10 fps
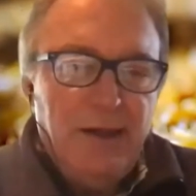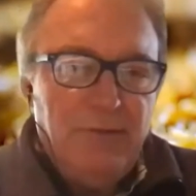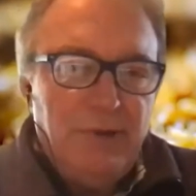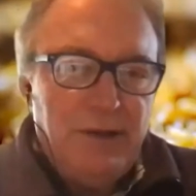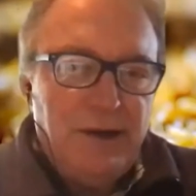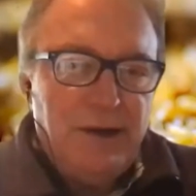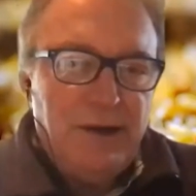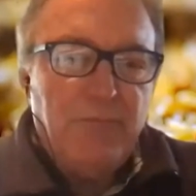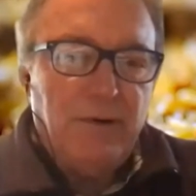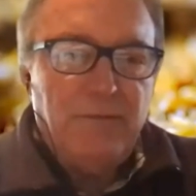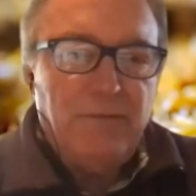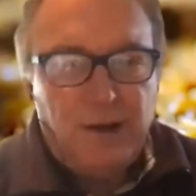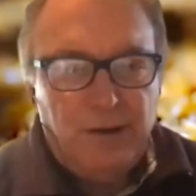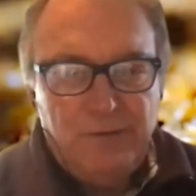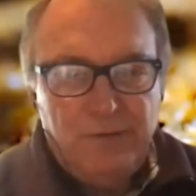with a number of
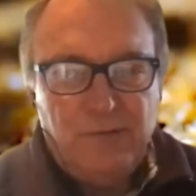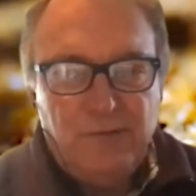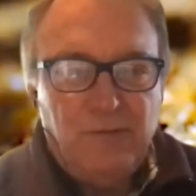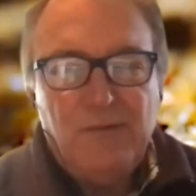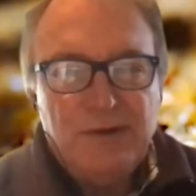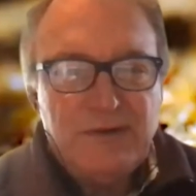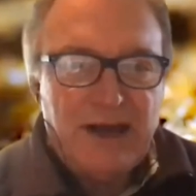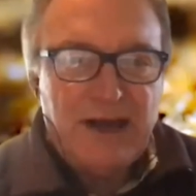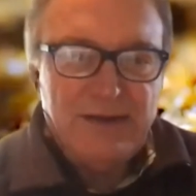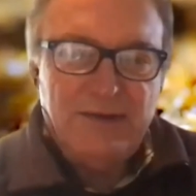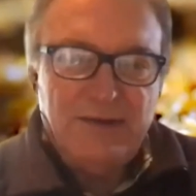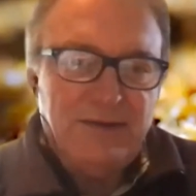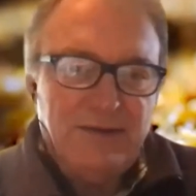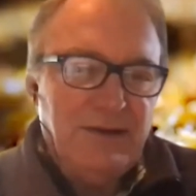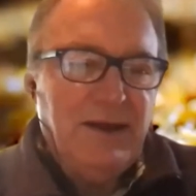holes of different
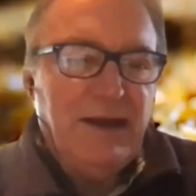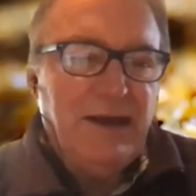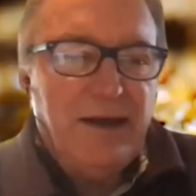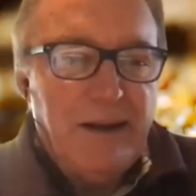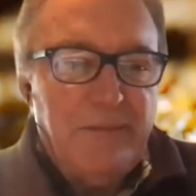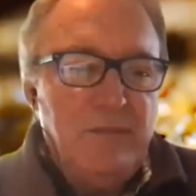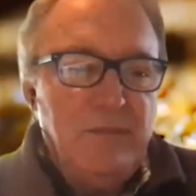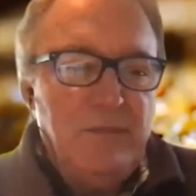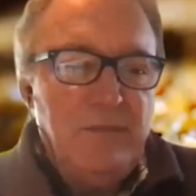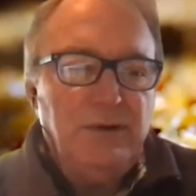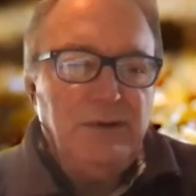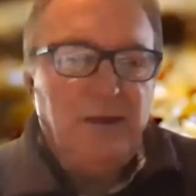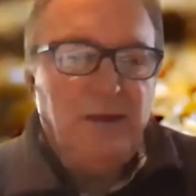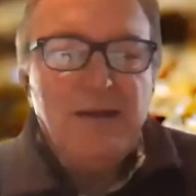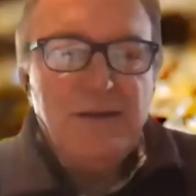sizes drilled
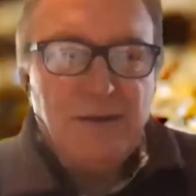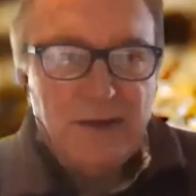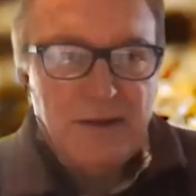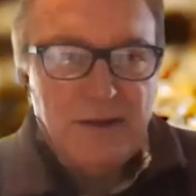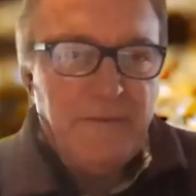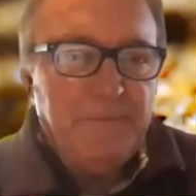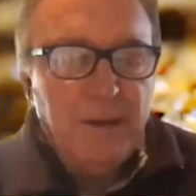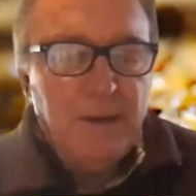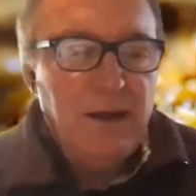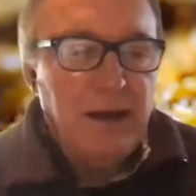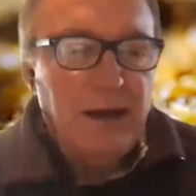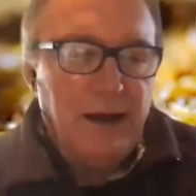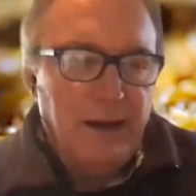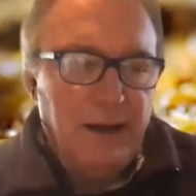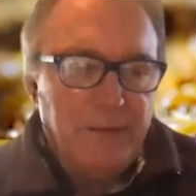into it.
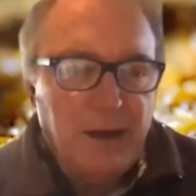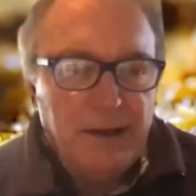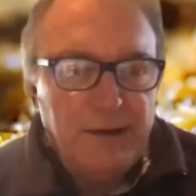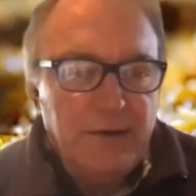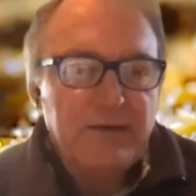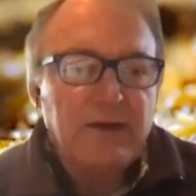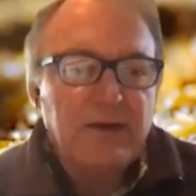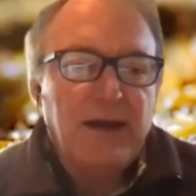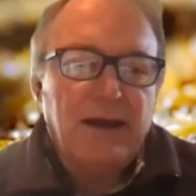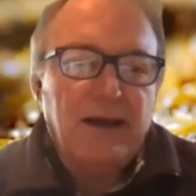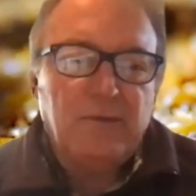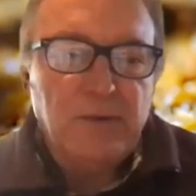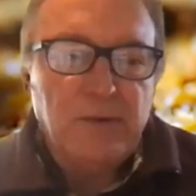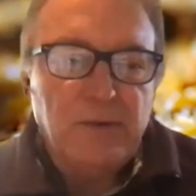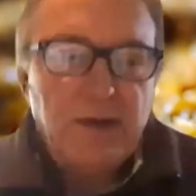And this allows for
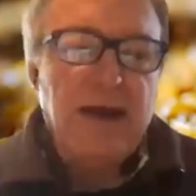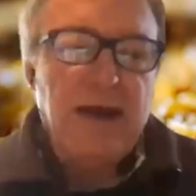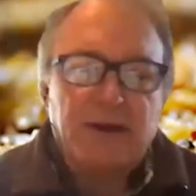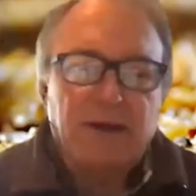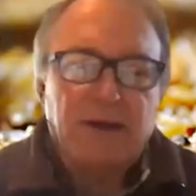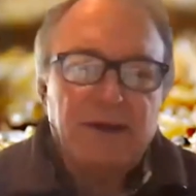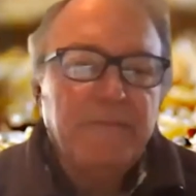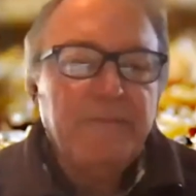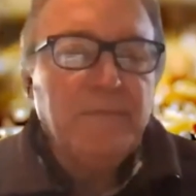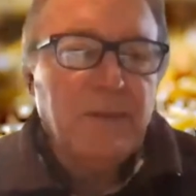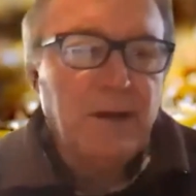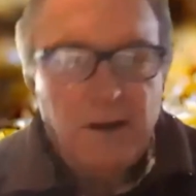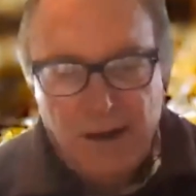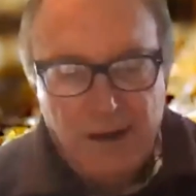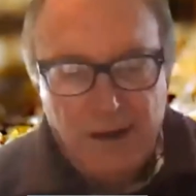the nesting
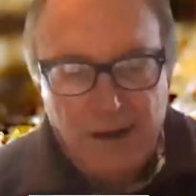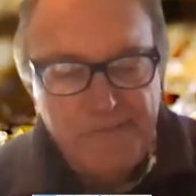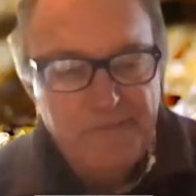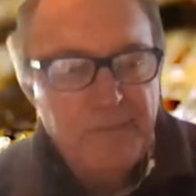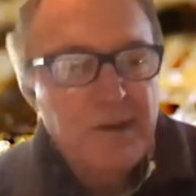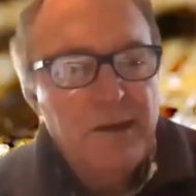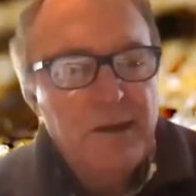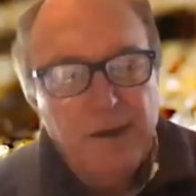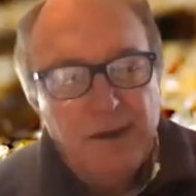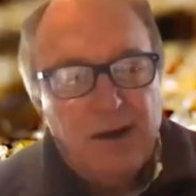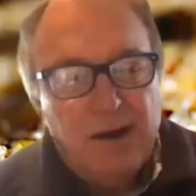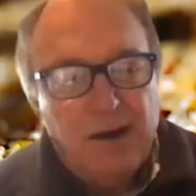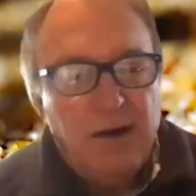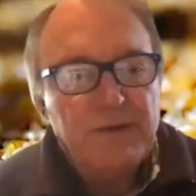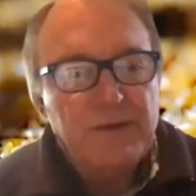
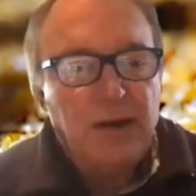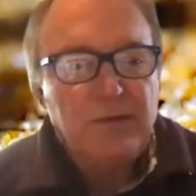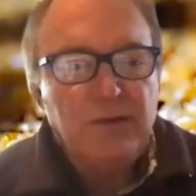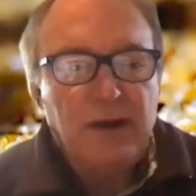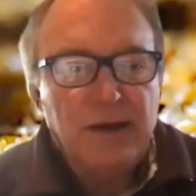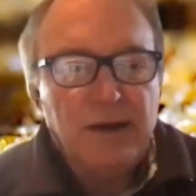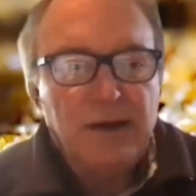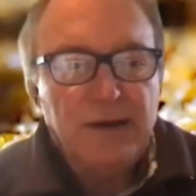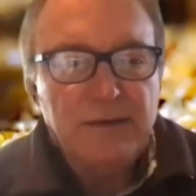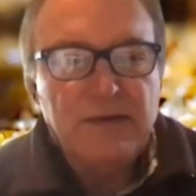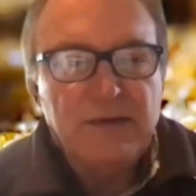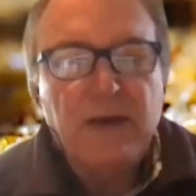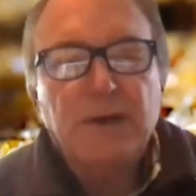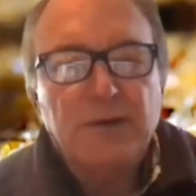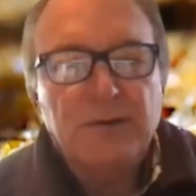of solitary and
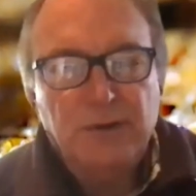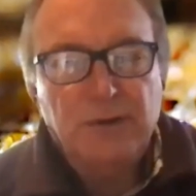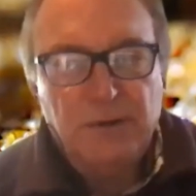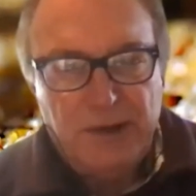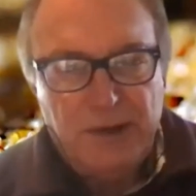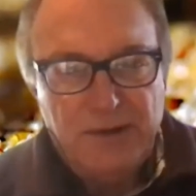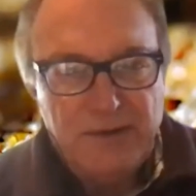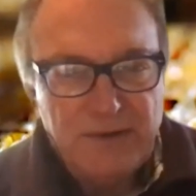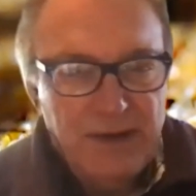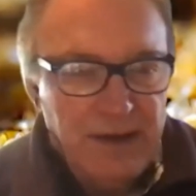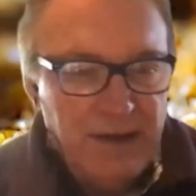subsocial bees,